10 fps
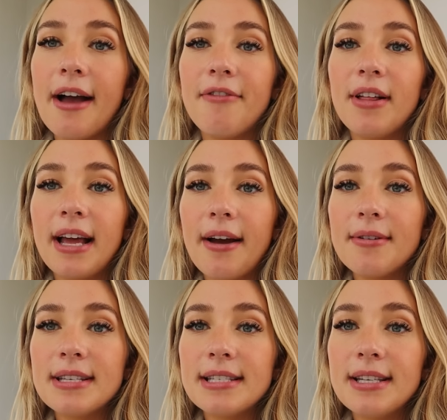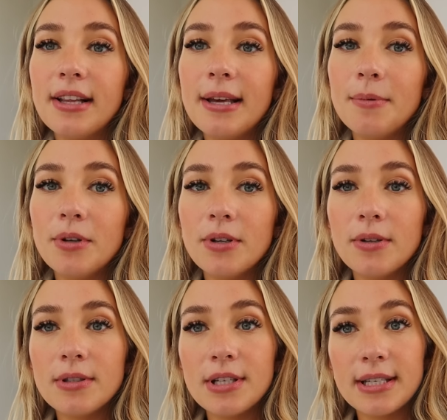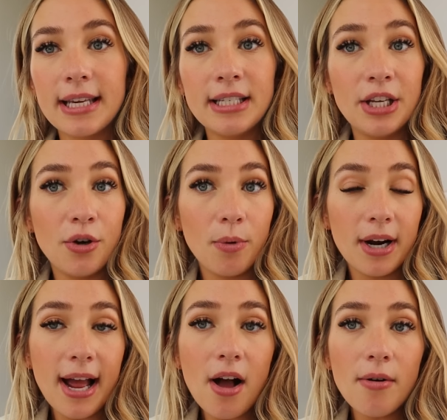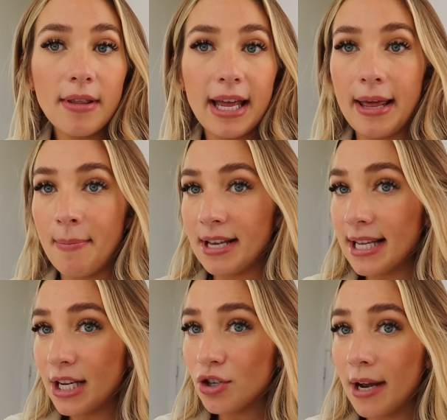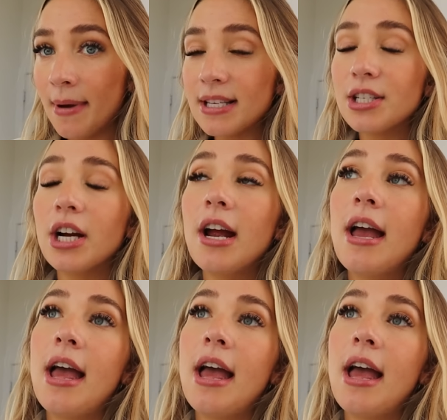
I felt like I was still able to continue to work out. Like in my second trimester,